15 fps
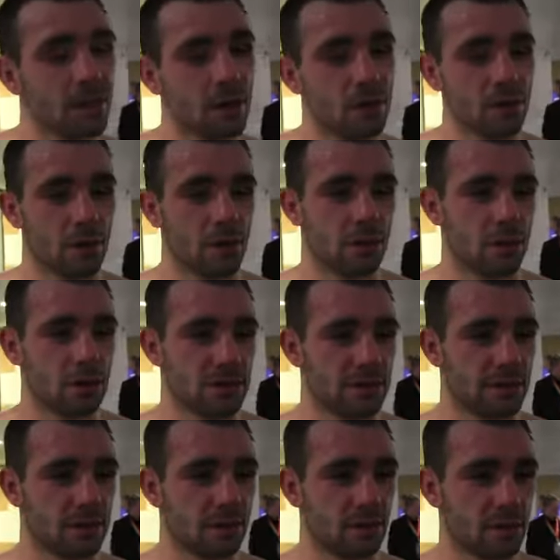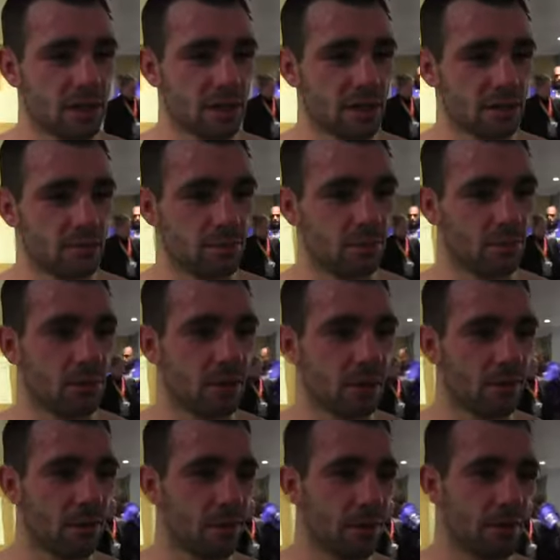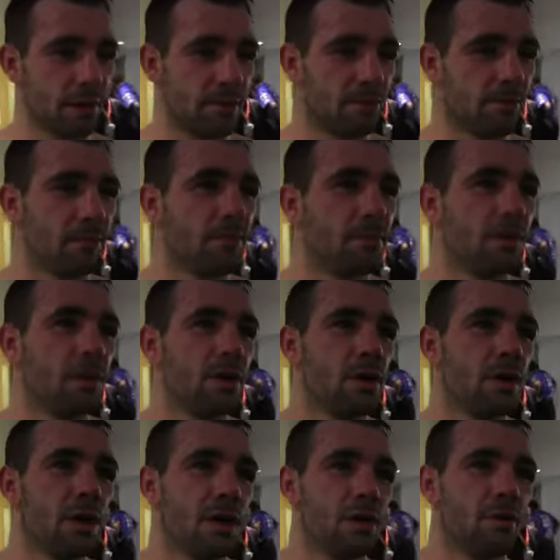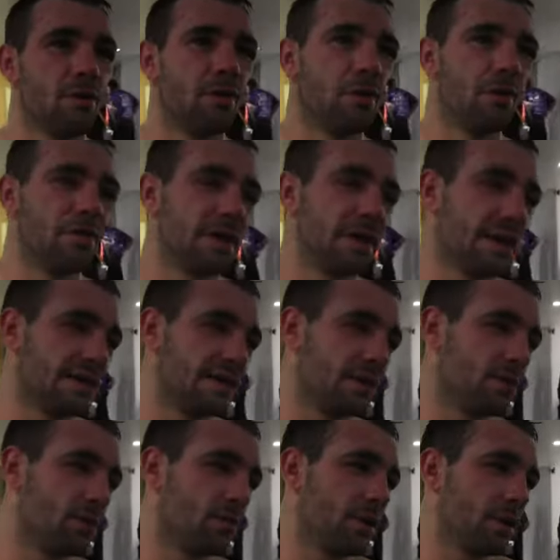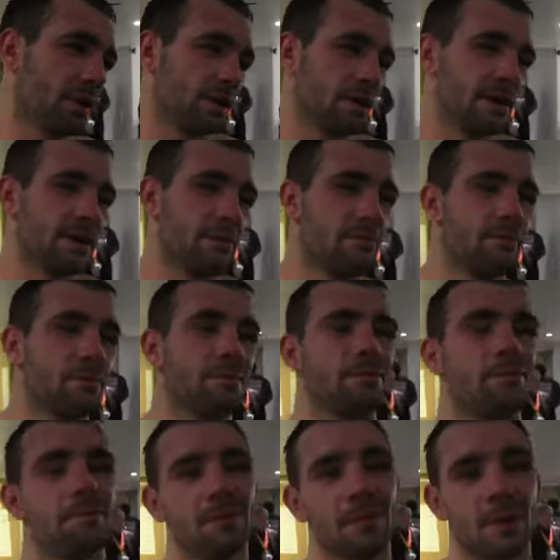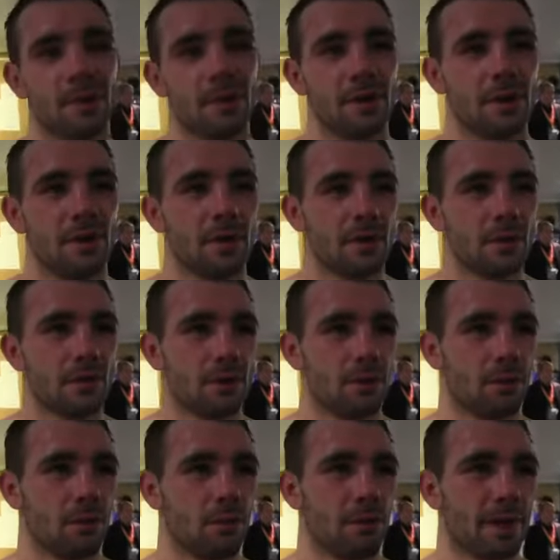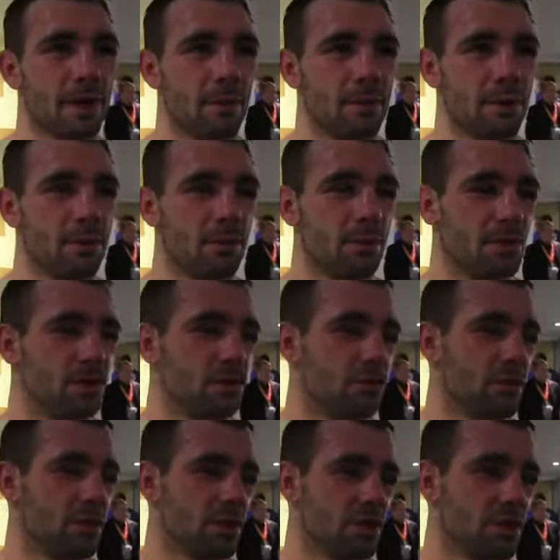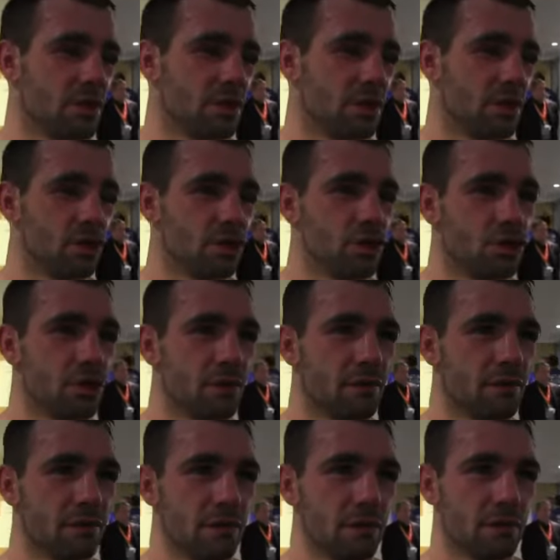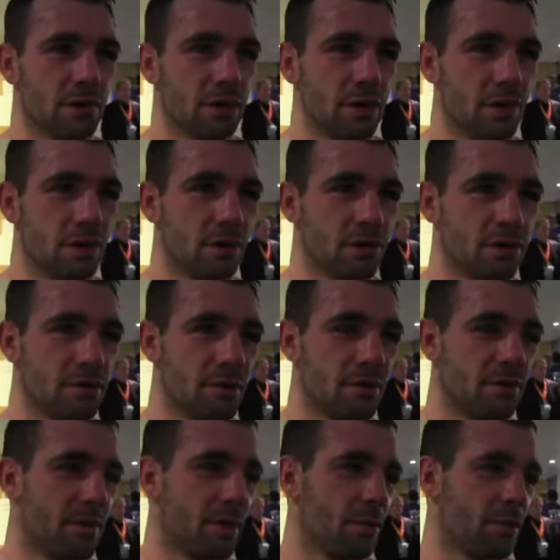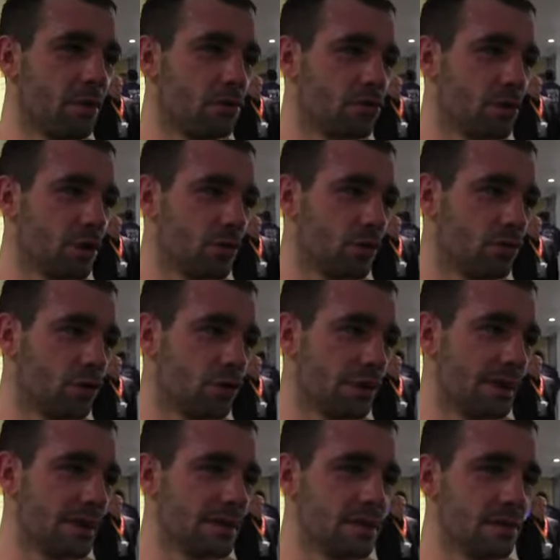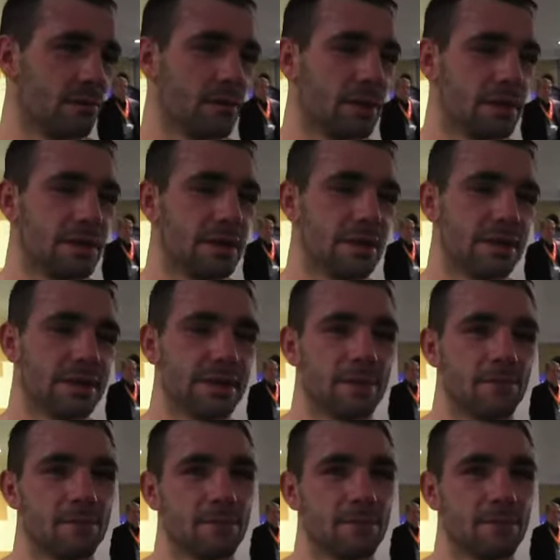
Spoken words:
You know, like I said, when Carson pulled out, I foot off the gas a little bit, and went up a little bit too much than I should have. It was a bit of an uphill struggle trying to get to the weight, and